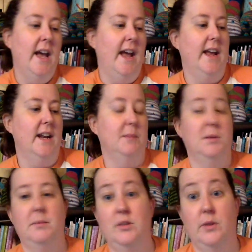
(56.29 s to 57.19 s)
and I'm going
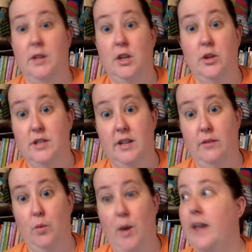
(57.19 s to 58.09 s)
to be doing a huge
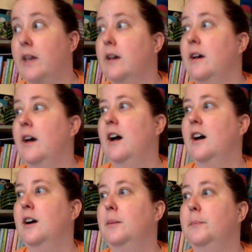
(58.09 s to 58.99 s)
giveaway,
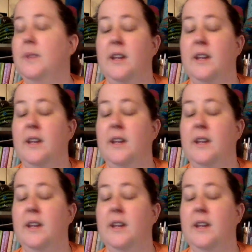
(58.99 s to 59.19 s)
um,